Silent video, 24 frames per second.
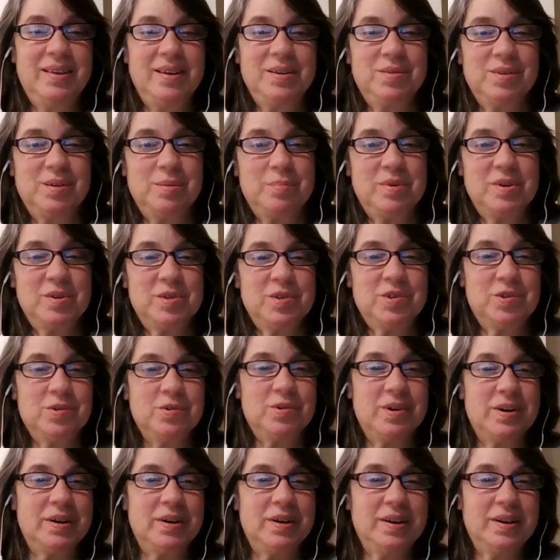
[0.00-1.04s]
Thank you so much,
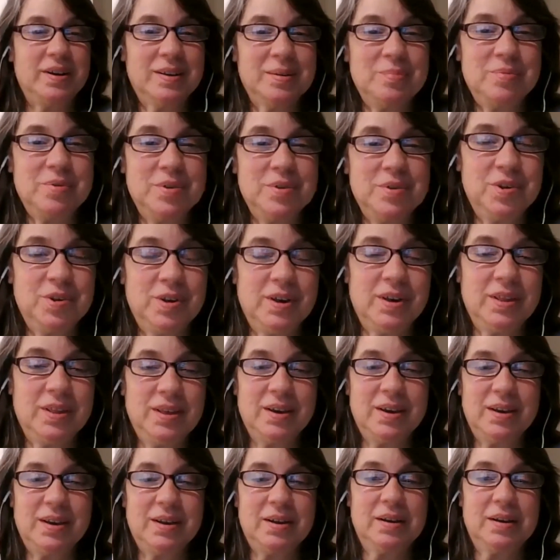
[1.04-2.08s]
Doran. Appreciate
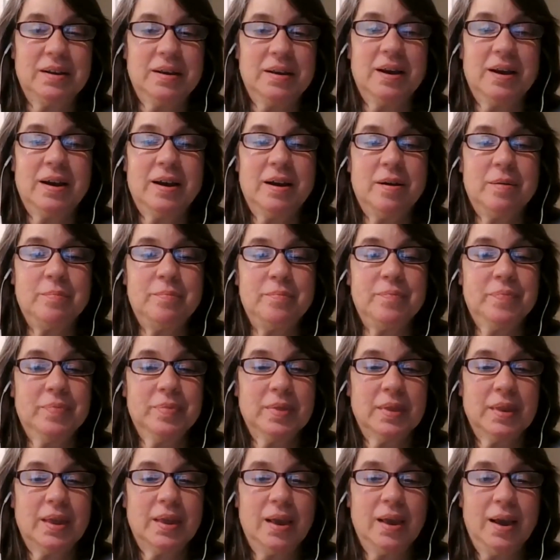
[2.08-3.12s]
that. I'm
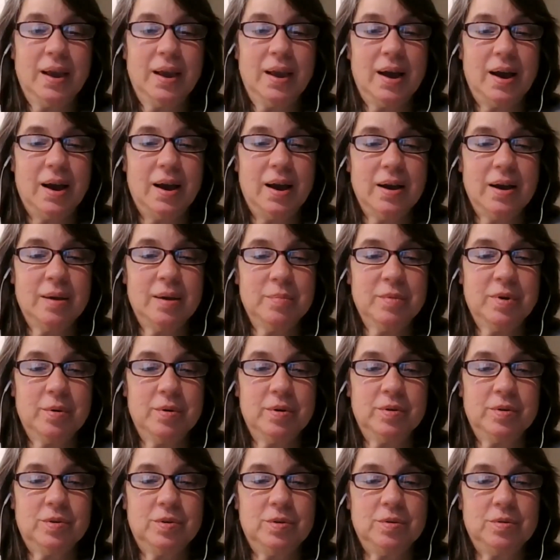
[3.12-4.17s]

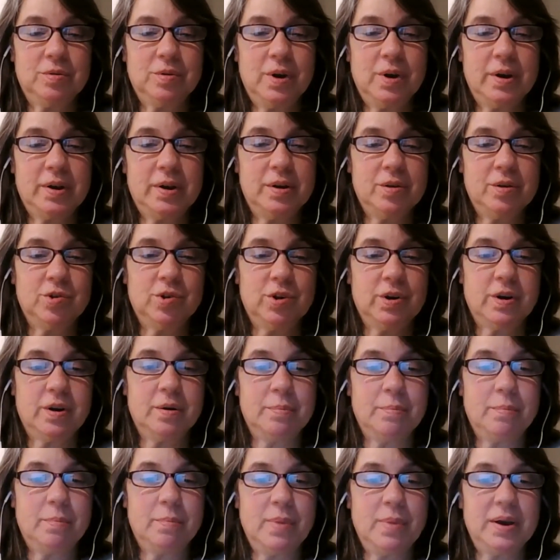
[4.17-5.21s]
going to try to
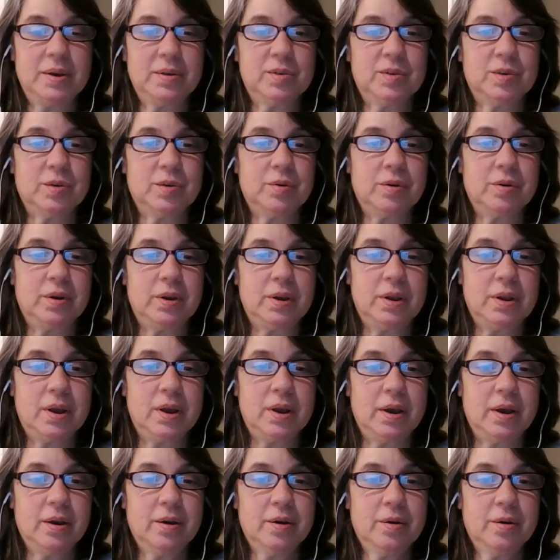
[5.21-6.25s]
share my screen
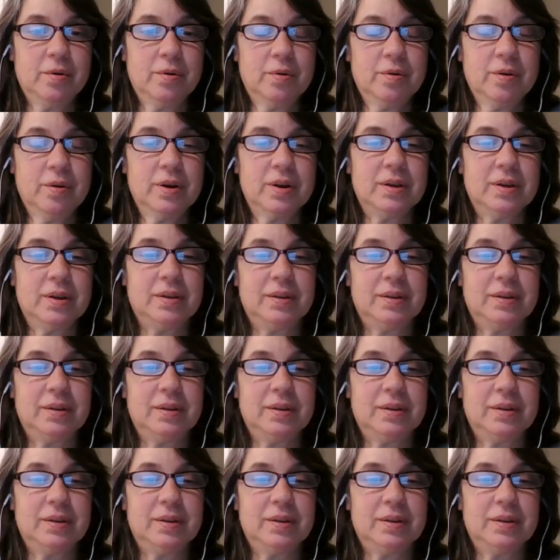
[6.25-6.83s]
now.